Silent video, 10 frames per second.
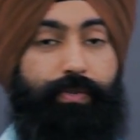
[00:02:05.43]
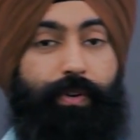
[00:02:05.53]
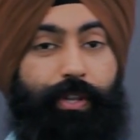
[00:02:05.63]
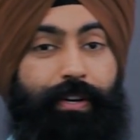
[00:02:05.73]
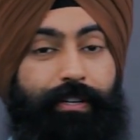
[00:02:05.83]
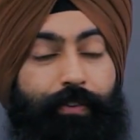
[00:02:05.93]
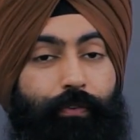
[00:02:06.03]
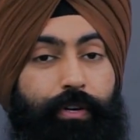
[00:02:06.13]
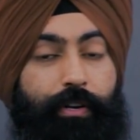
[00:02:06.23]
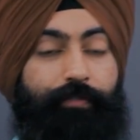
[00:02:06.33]
23,
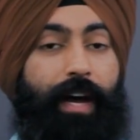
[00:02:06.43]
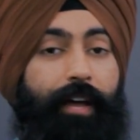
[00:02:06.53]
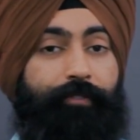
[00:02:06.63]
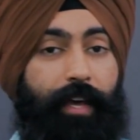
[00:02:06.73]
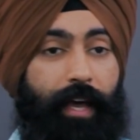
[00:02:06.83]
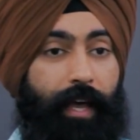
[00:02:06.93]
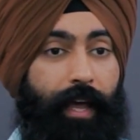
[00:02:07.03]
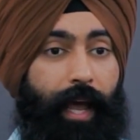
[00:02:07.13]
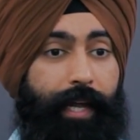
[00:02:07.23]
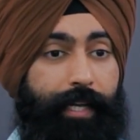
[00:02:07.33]
24, 25.
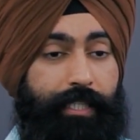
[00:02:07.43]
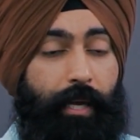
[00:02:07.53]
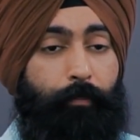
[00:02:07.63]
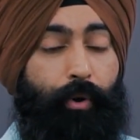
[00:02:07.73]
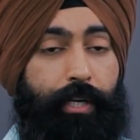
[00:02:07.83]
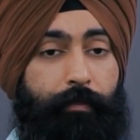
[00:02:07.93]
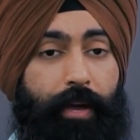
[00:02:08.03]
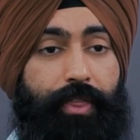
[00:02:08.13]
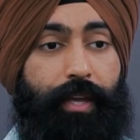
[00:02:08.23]
And at some point, you might